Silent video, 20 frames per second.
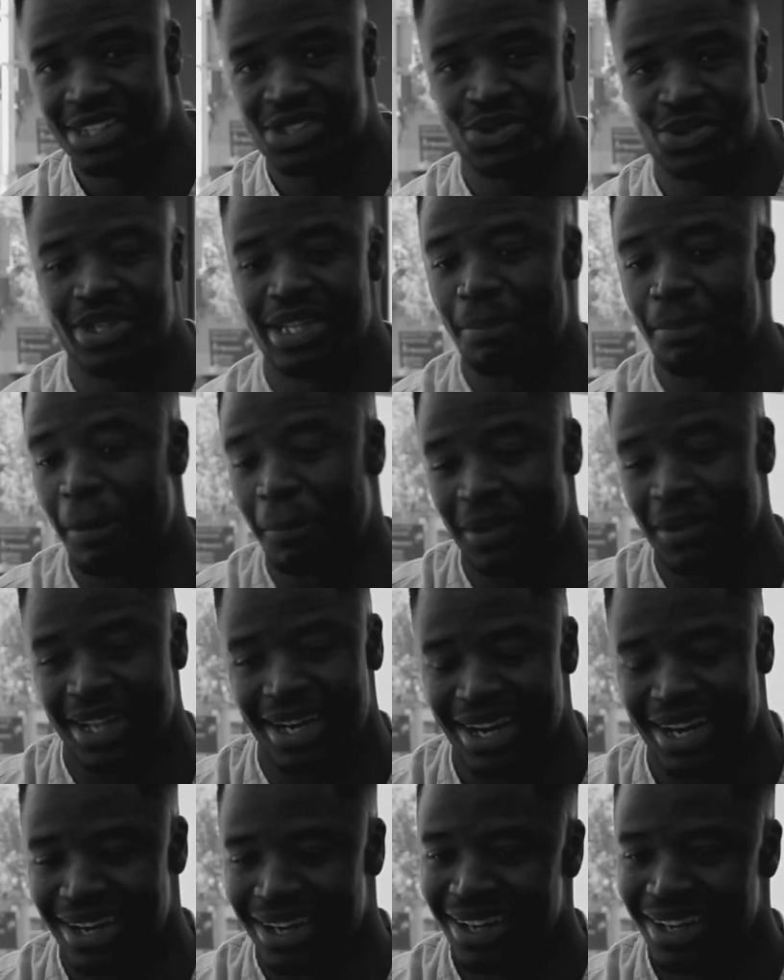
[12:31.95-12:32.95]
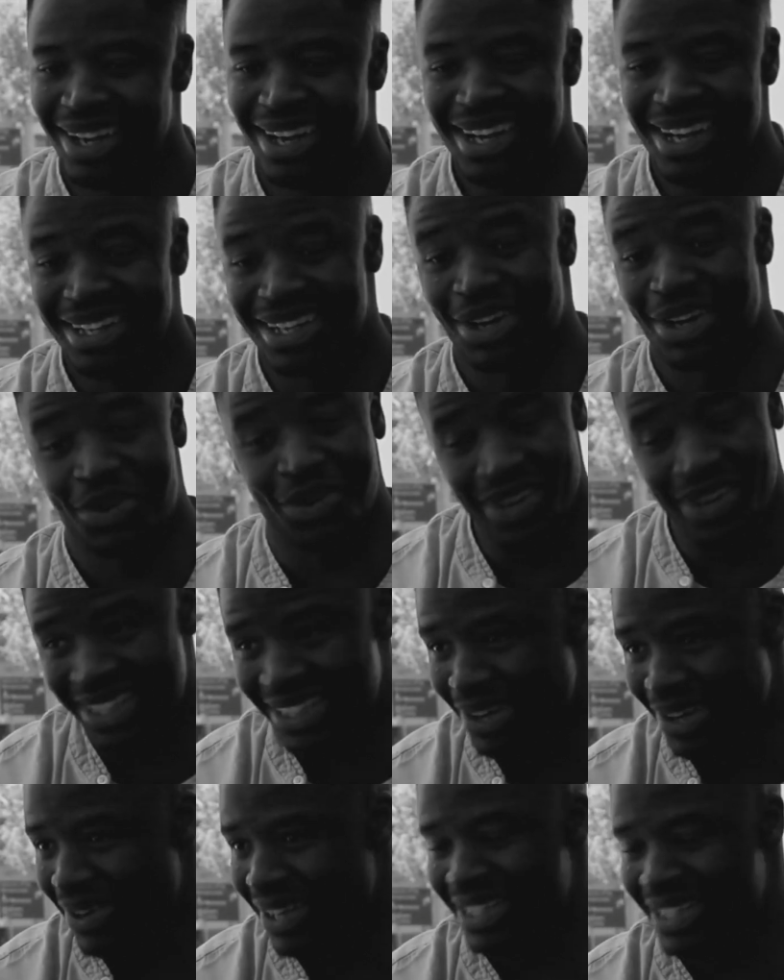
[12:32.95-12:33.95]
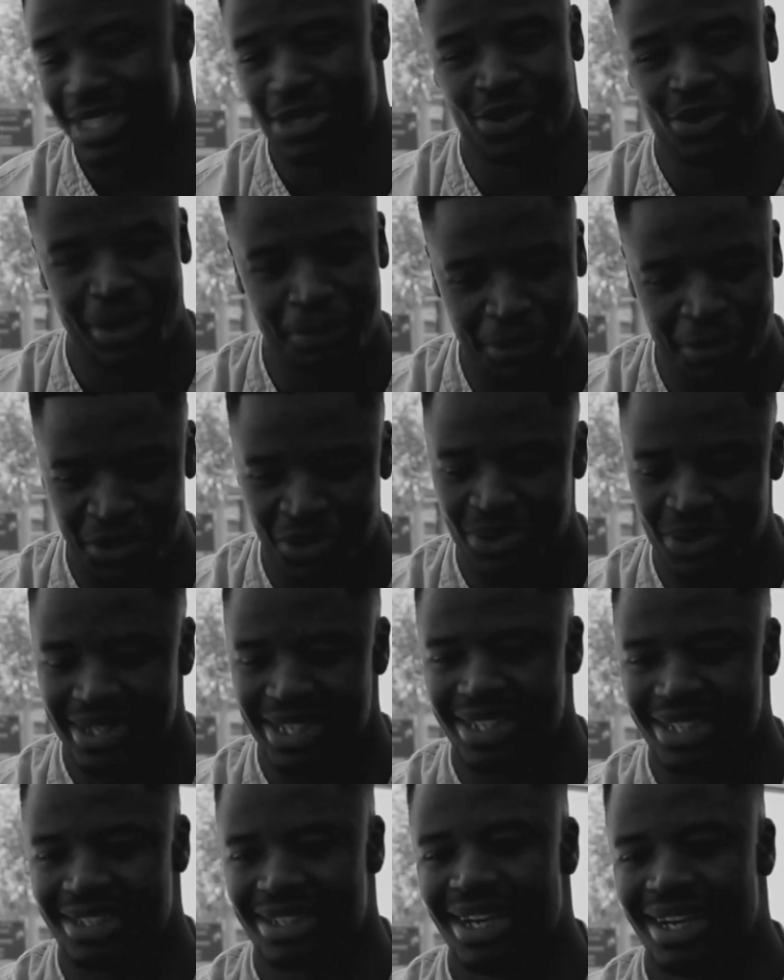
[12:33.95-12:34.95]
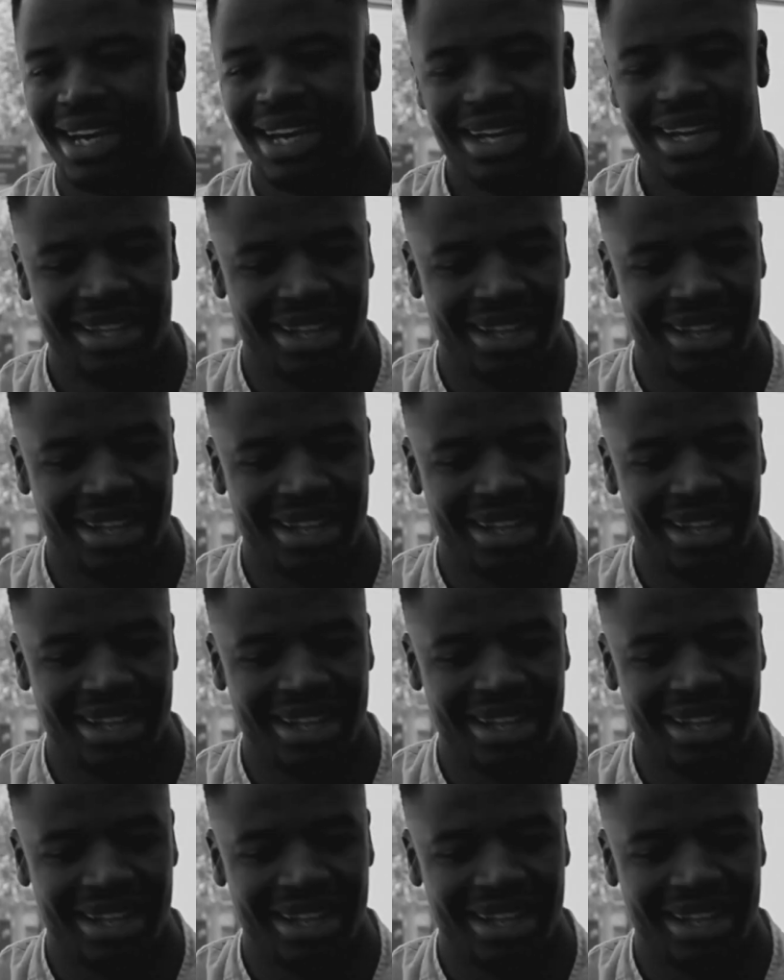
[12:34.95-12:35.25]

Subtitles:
There are people that are great directors, great producers, that